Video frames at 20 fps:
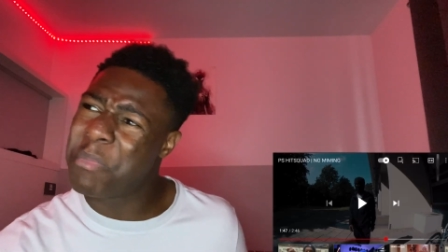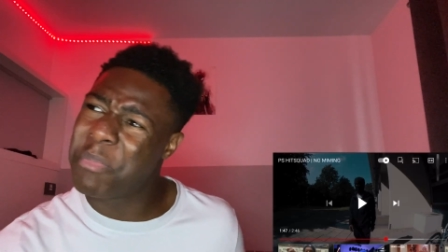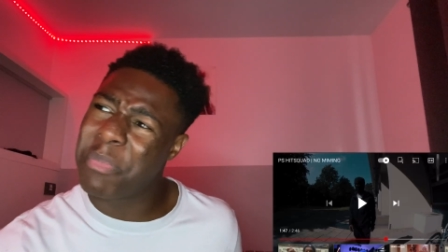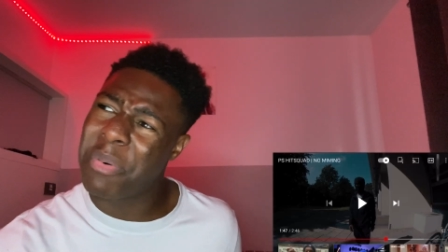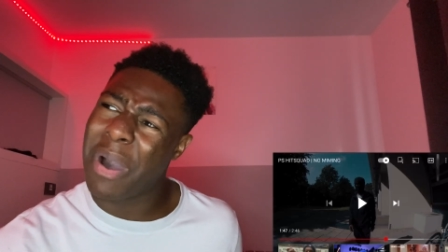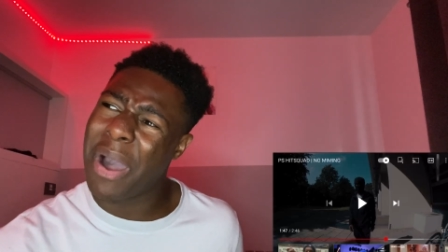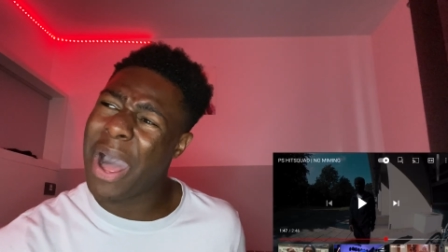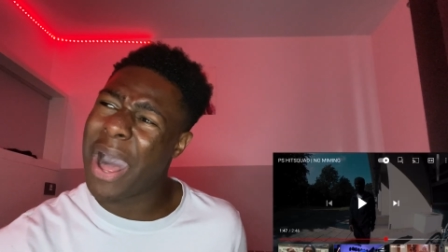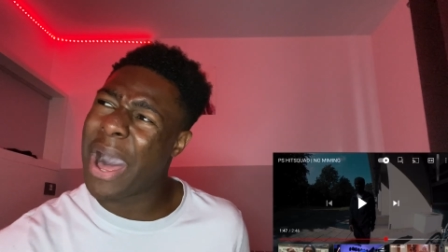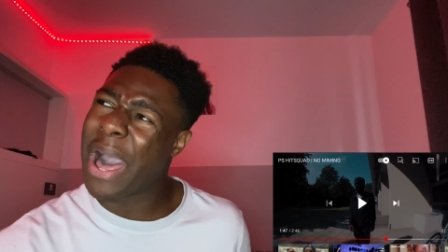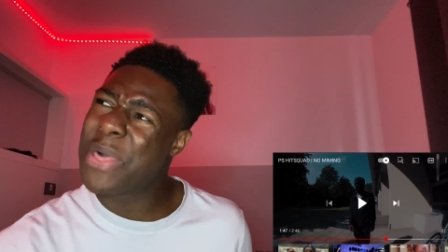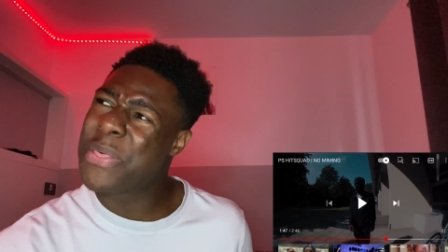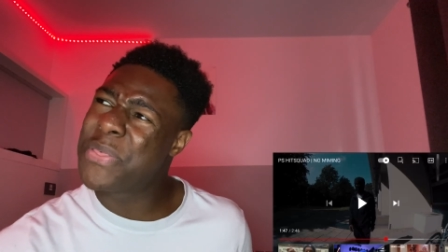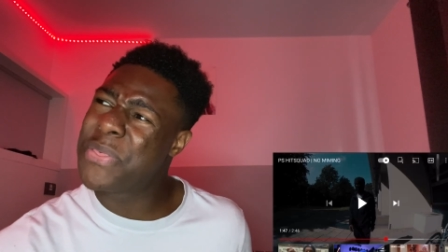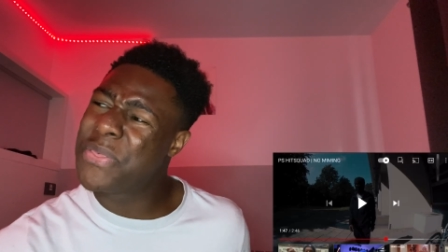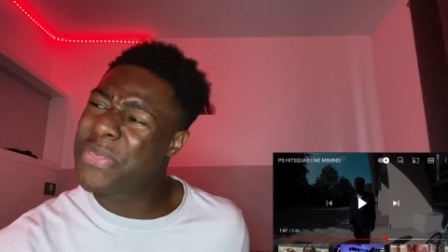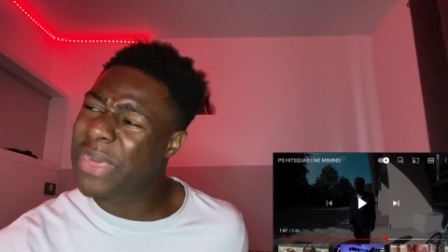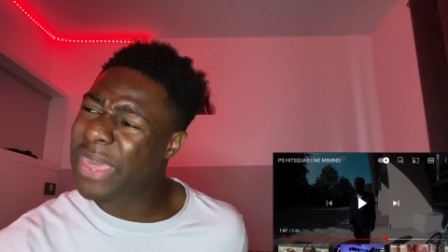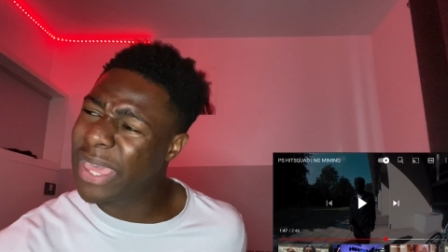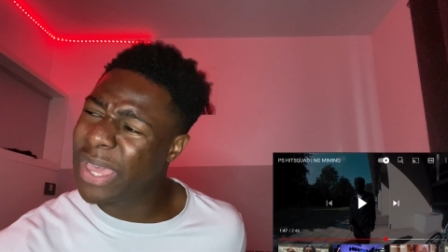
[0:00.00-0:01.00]
but I
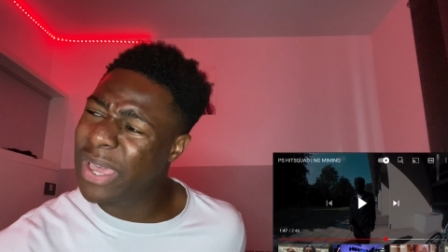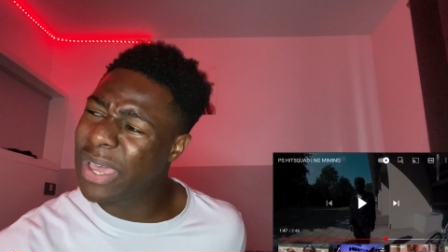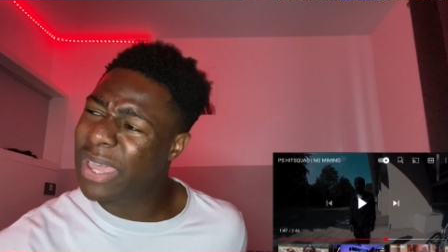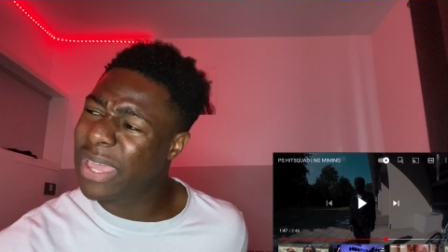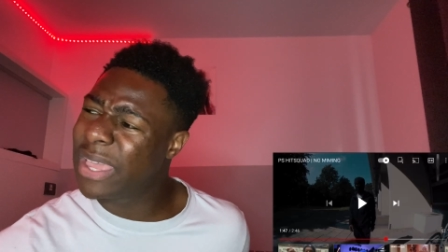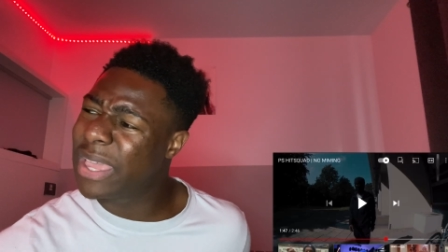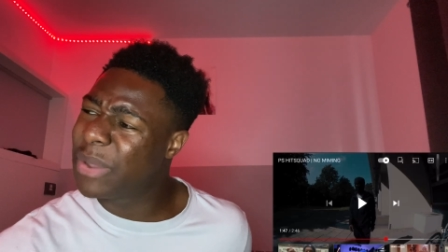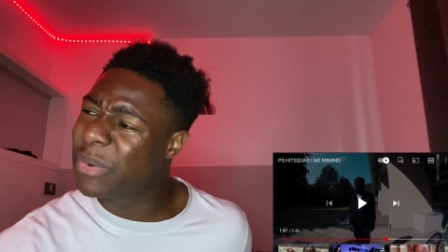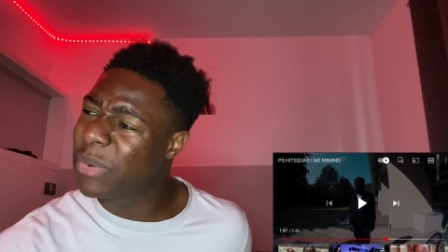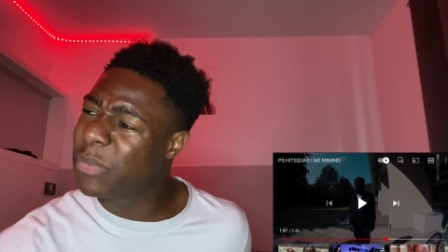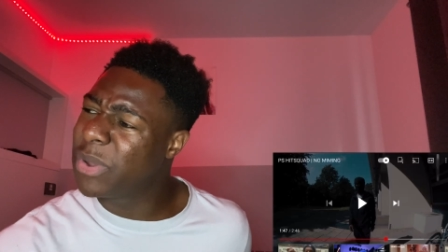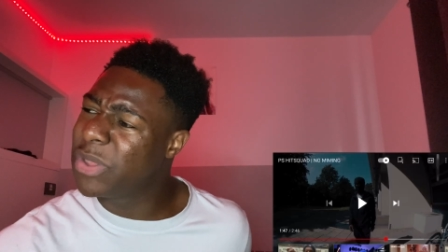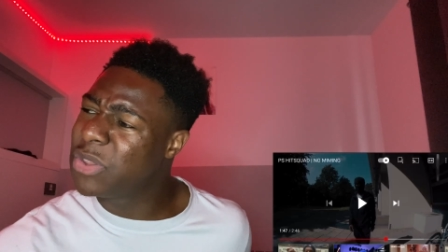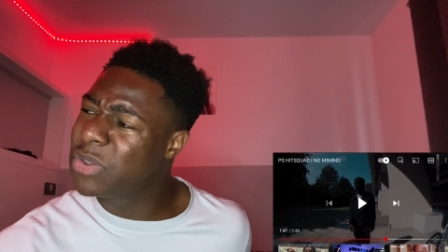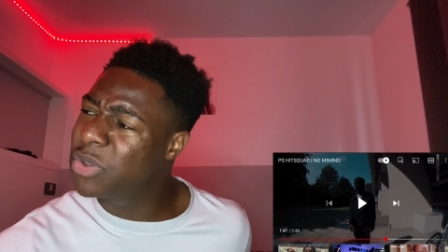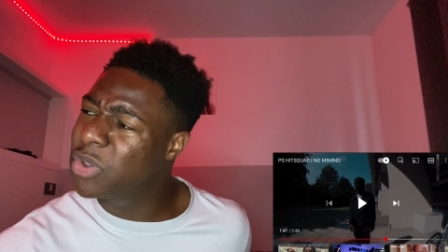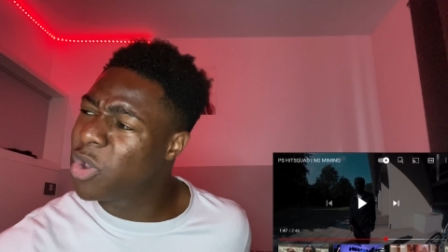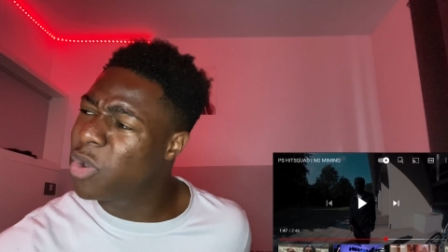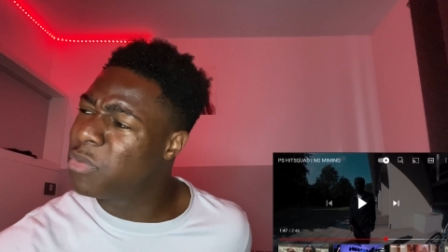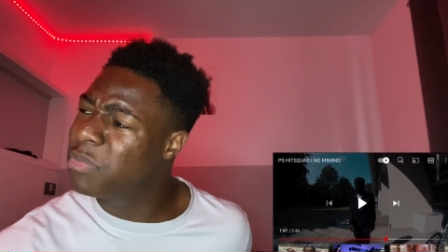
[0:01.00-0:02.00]
think when you
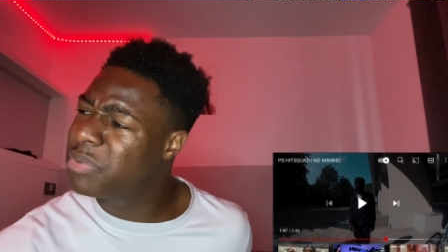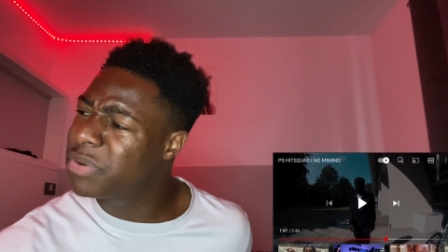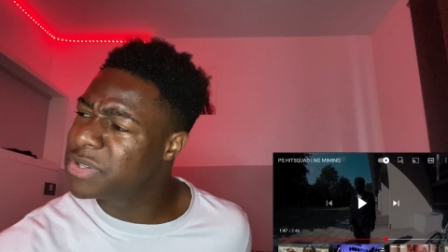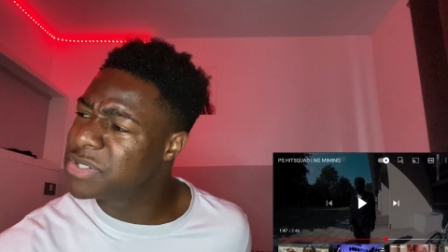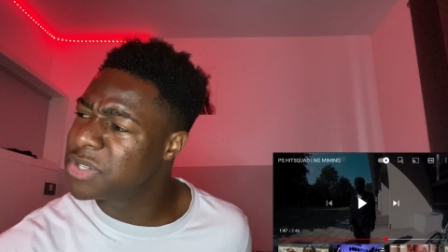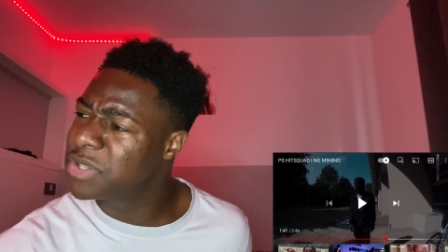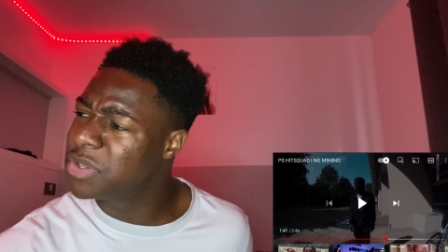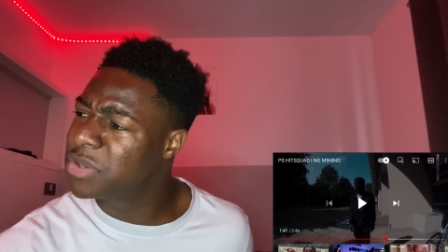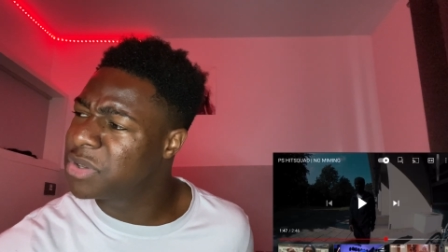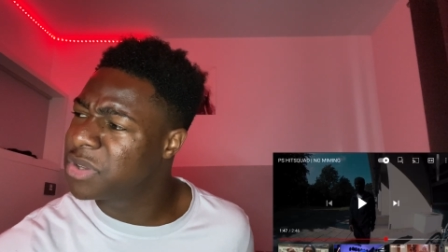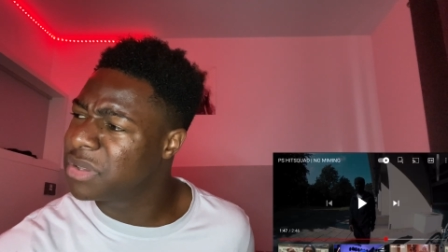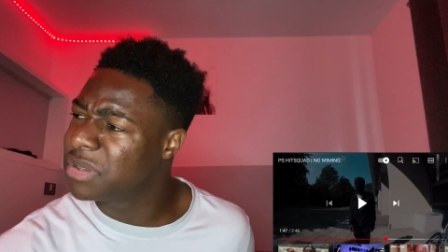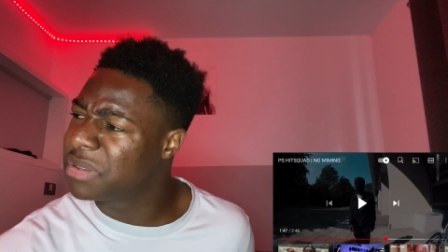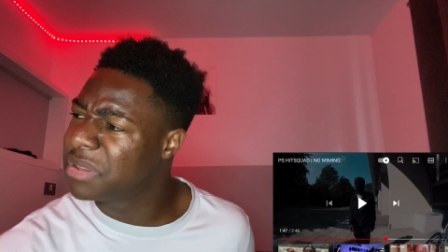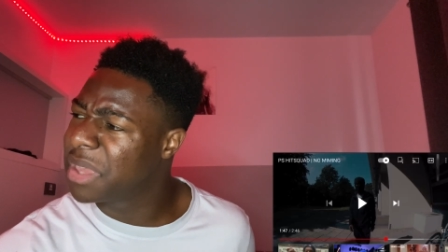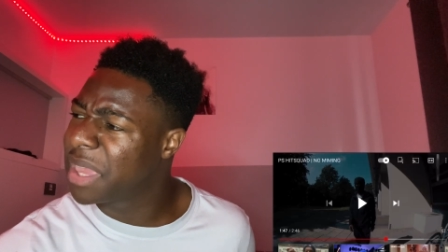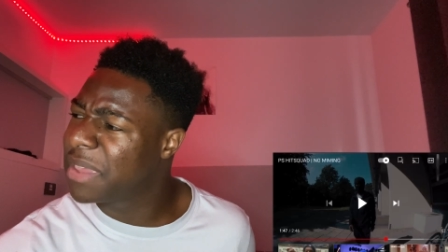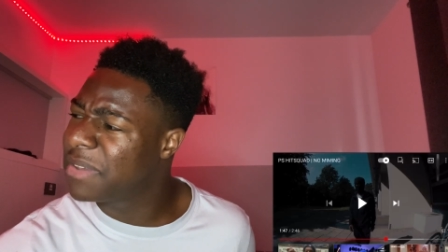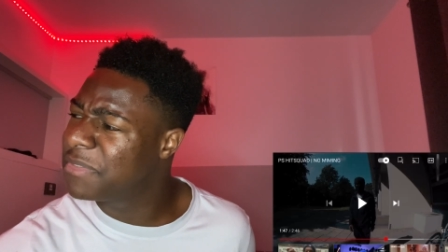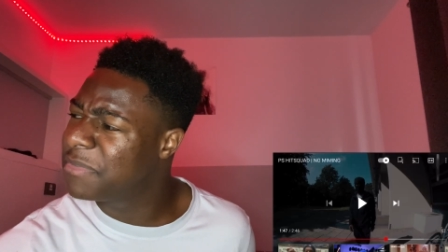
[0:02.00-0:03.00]
go to prison, you
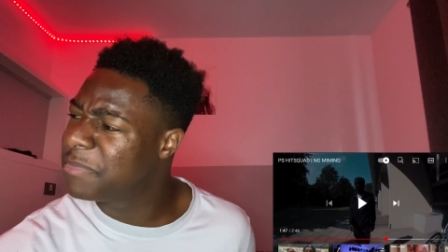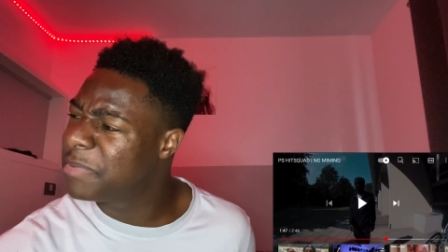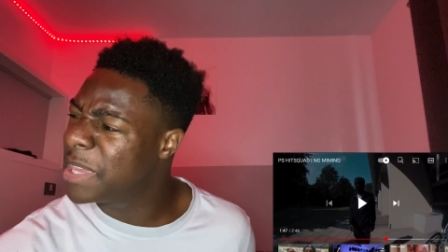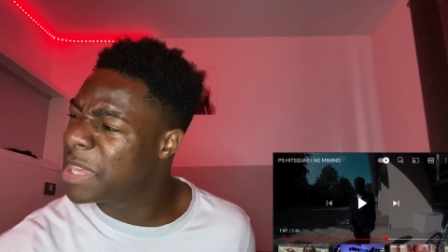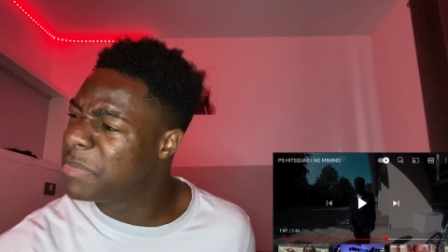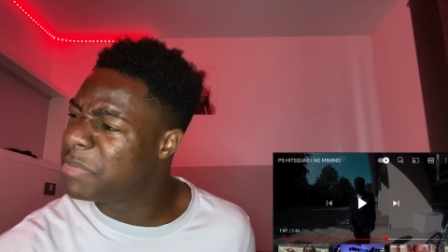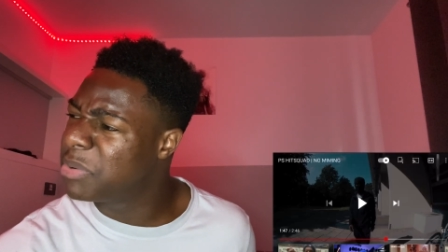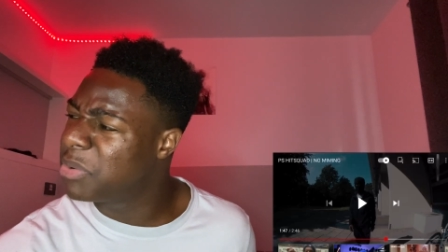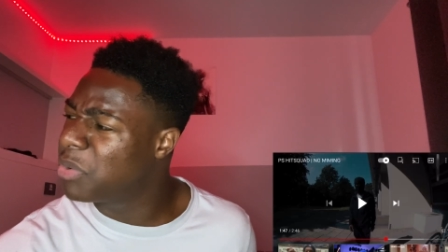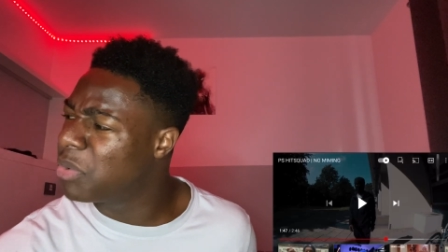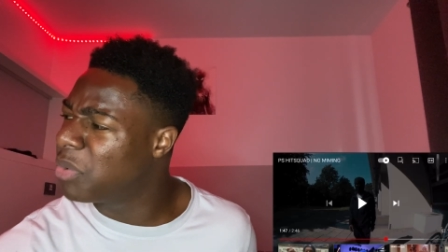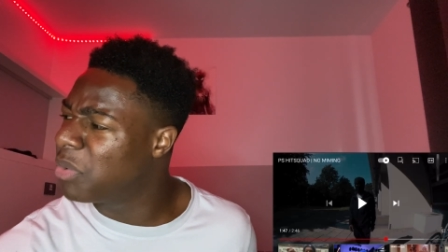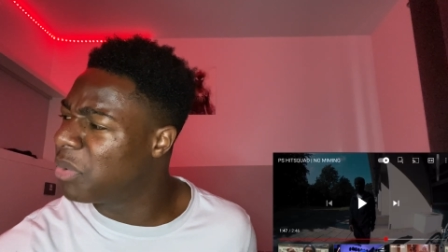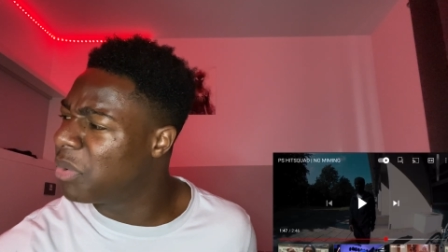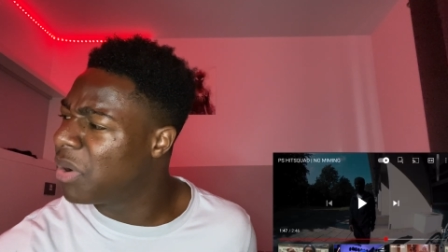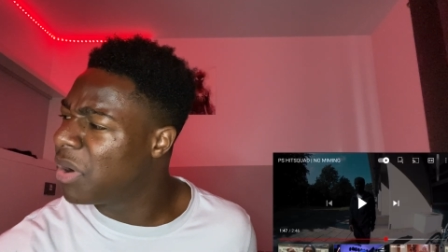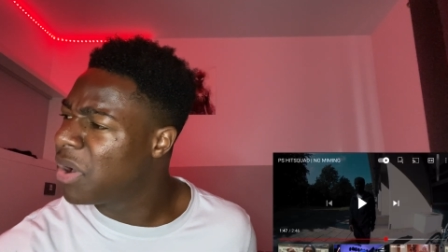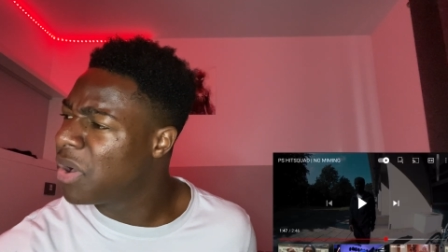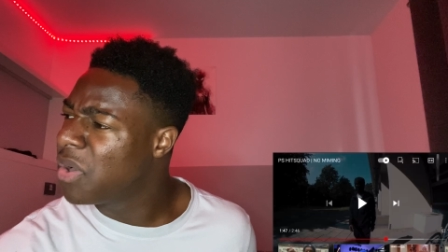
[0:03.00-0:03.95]
can give people,